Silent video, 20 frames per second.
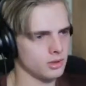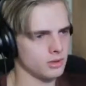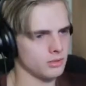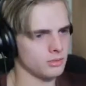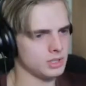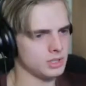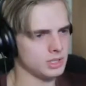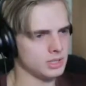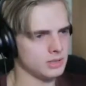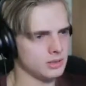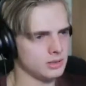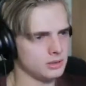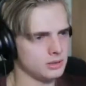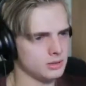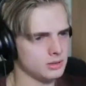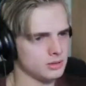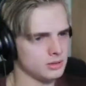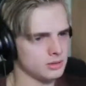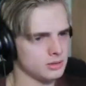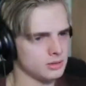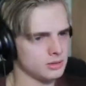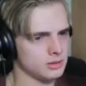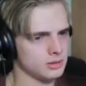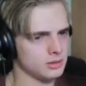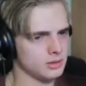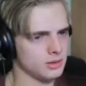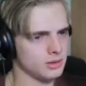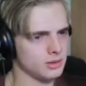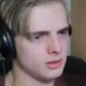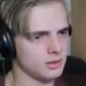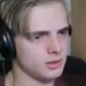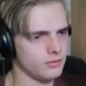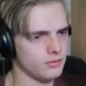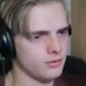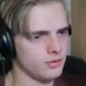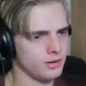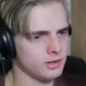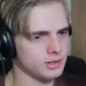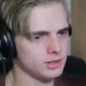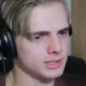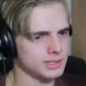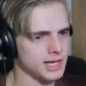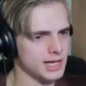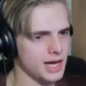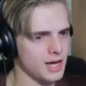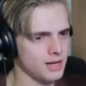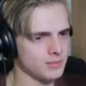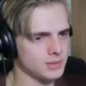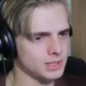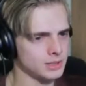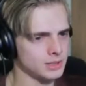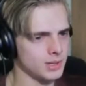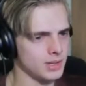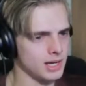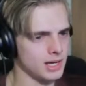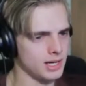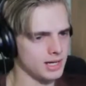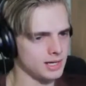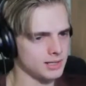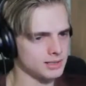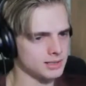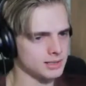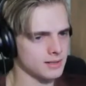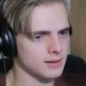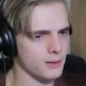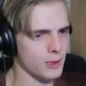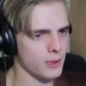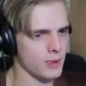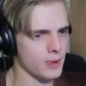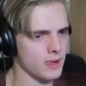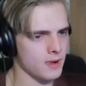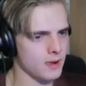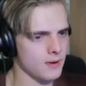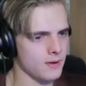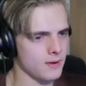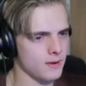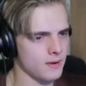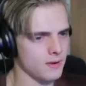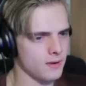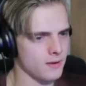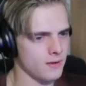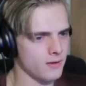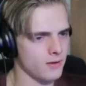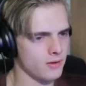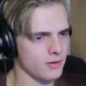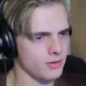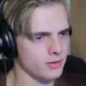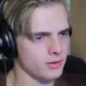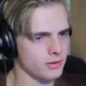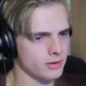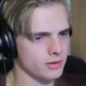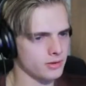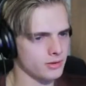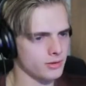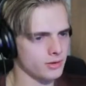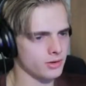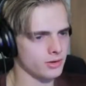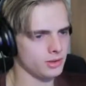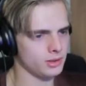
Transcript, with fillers: I mean, if all this time has passed, they're